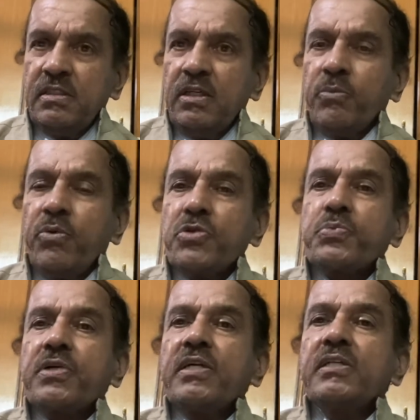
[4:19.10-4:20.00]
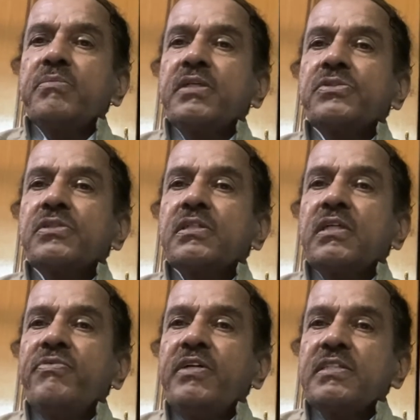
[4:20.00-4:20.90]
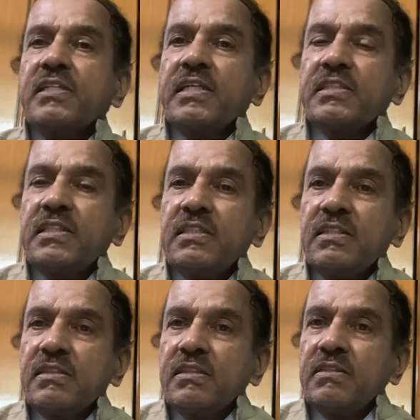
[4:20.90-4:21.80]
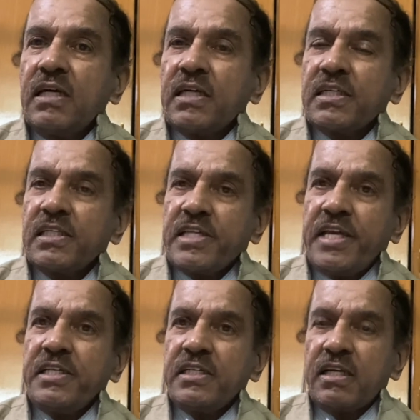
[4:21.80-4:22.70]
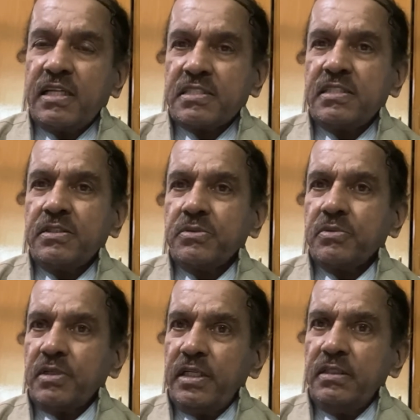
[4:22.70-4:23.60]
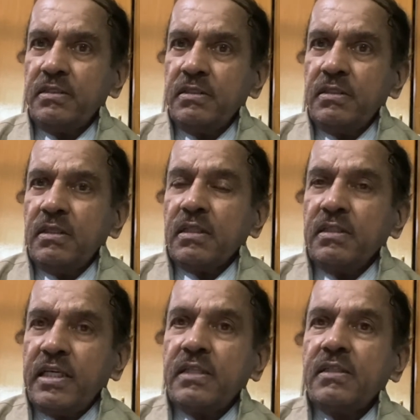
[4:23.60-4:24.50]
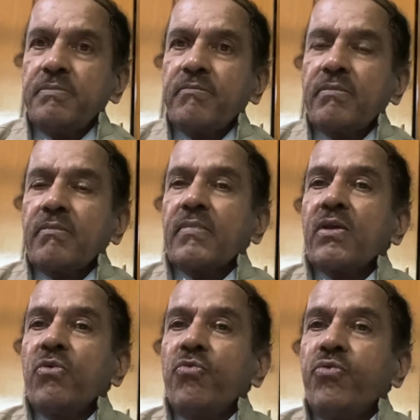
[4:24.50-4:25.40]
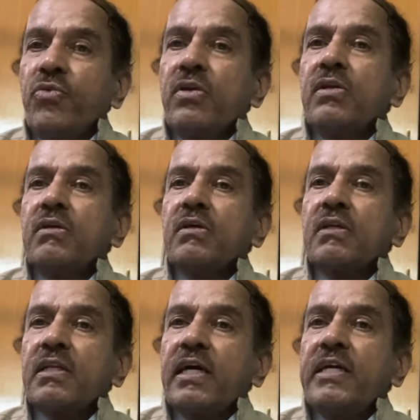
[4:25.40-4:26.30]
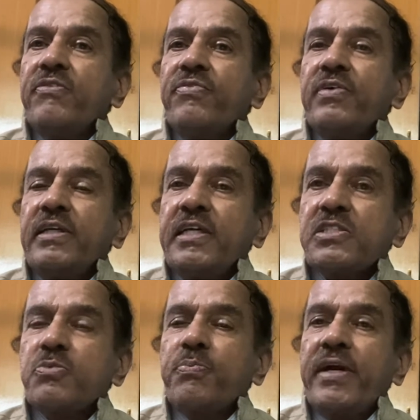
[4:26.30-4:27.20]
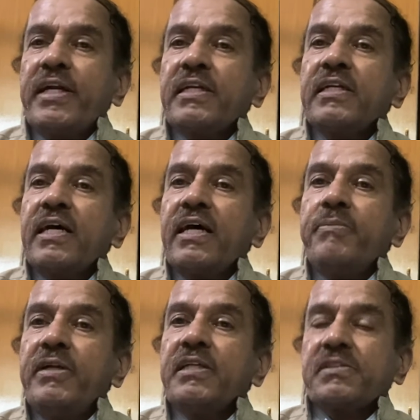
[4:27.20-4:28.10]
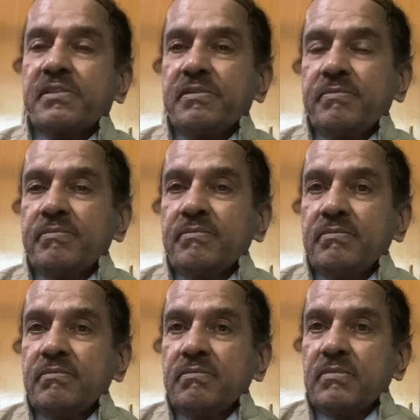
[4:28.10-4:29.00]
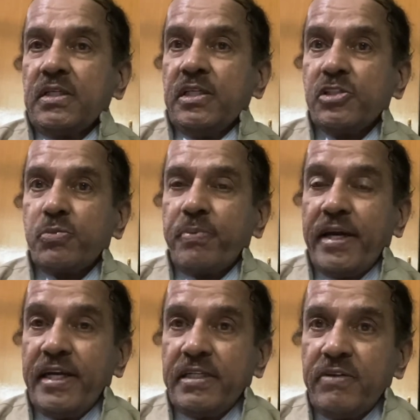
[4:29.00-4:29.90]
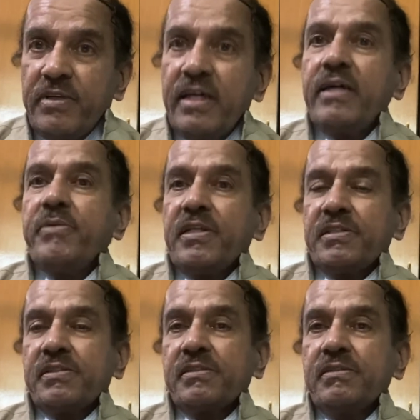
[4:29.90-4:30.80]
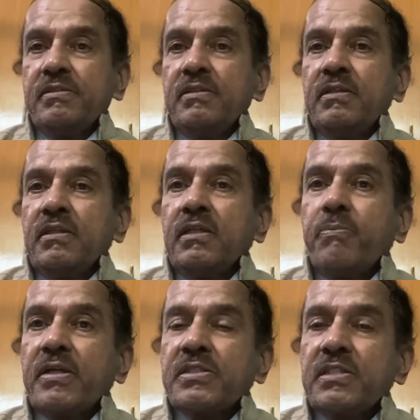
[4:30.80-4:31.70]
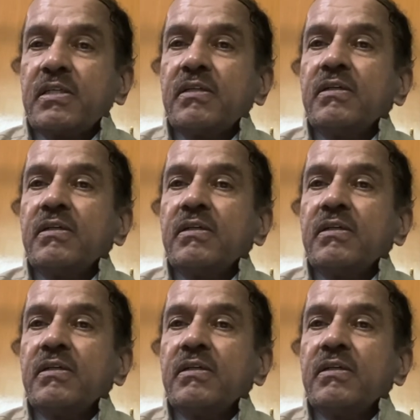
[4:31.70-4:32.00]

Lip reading: postprandial blood sugar, if it is less than 180 or less than 200, then full life despite diabetes. In spite of diabetes, the person,